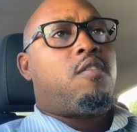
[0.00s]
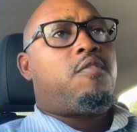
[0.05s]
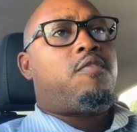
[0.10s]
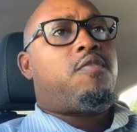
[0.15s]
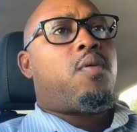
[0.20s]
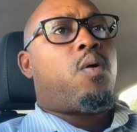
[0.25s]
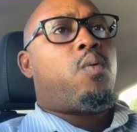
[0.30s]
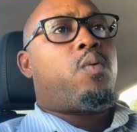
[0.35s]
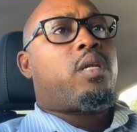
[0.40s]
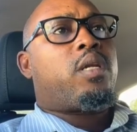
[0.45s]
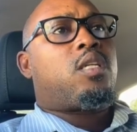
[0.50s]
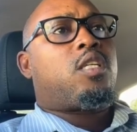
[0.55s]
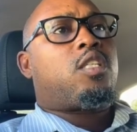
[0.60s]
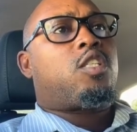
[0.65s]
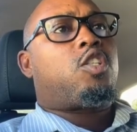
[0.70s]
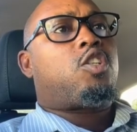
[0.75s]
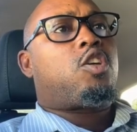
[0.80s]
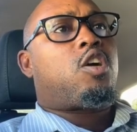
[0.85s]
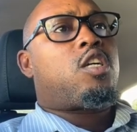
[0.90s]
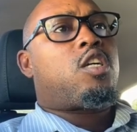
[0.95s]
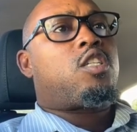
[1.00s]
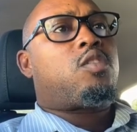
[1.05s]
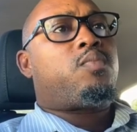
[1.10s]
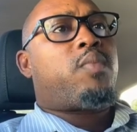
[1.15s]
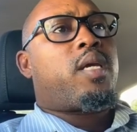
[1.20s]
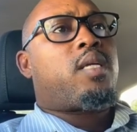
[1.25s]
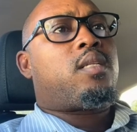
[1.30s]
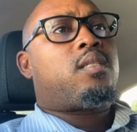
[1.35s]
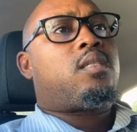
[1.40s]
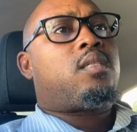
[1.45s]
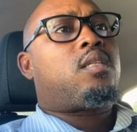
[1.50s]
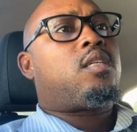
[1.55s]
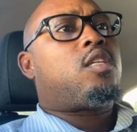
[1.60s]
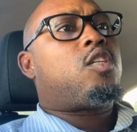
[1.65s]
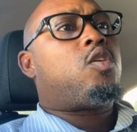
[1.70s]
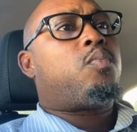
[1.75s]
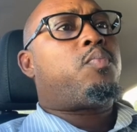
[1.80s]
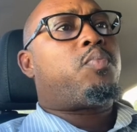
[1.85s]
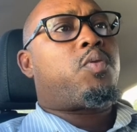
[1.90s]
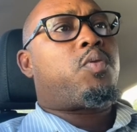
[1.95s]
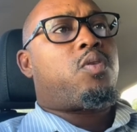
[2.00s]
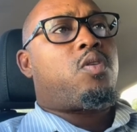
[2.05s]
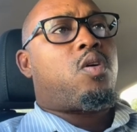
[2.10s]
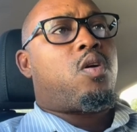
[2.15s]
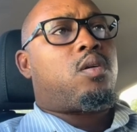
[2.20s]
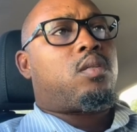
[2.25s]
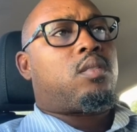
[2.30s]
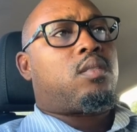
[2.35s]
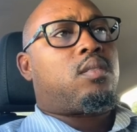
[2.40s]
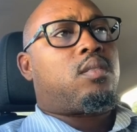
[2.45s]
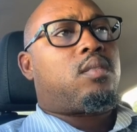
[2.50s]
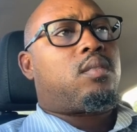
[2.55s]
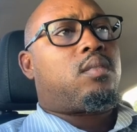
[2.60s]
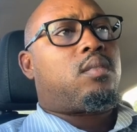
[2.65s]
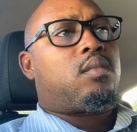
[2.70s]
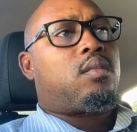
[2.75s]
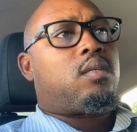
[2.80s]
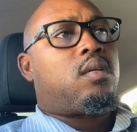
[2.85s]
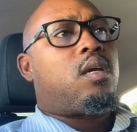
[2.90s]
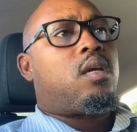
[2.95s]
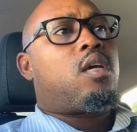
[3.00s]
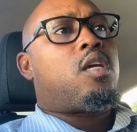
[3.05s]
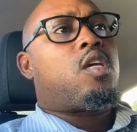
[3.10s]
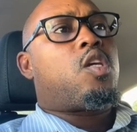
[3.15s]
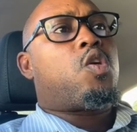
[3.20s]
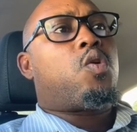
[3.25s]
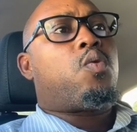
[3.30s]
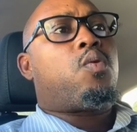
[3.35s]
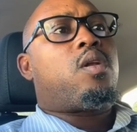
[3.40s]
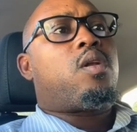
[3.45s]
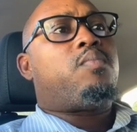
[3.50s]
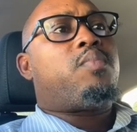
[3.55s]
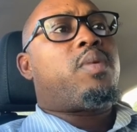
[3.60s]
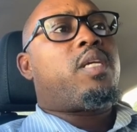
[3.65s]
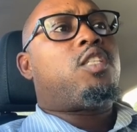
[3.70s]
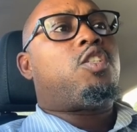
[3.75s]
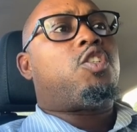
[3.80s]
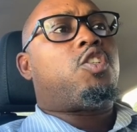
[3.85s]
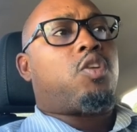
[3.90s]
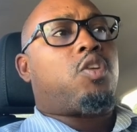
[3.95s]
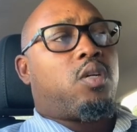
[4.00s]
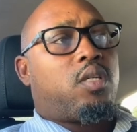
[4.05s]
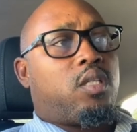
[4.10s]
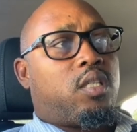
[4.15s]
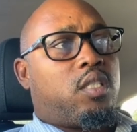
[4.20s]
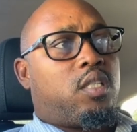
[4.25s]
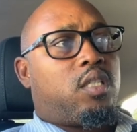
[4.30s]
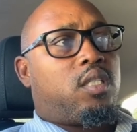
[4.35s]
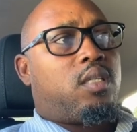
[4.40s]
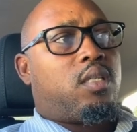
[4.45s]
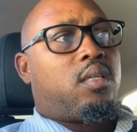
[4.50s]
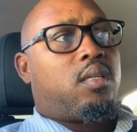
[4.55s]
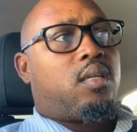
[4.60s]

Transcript: For with the judgment you pronounce, you will be judged.